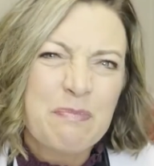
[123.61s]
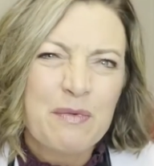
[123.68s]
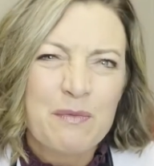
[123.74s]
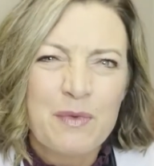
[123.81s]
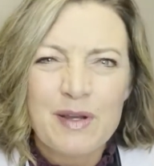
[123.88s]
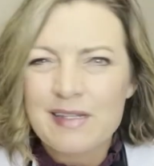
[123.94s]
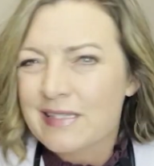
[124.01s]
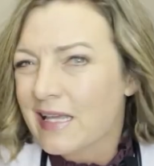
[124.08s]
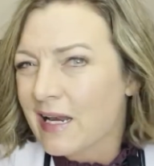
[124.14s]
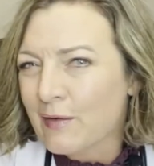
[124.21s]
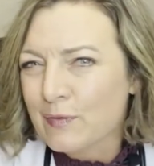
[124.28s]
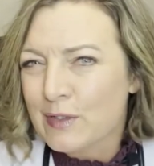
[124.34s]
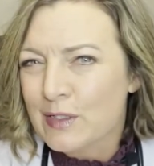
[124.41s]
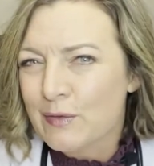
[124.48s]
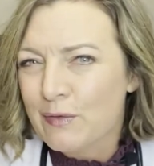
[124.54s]
What does that
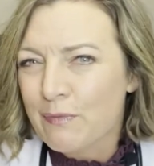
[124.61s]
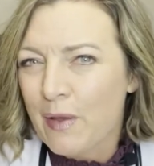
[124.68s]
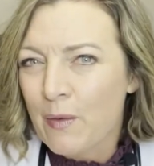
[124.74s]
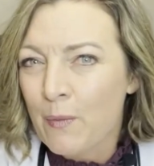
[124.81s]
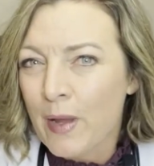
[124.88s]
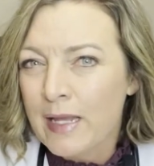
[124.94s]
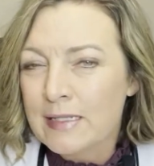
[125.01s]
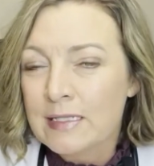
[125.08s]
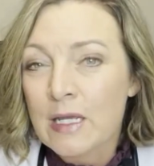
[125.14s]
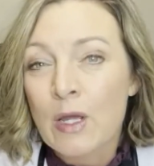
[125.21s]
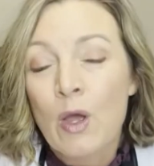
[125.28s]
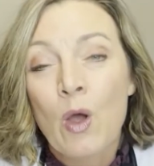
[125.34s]
have to do with my weight?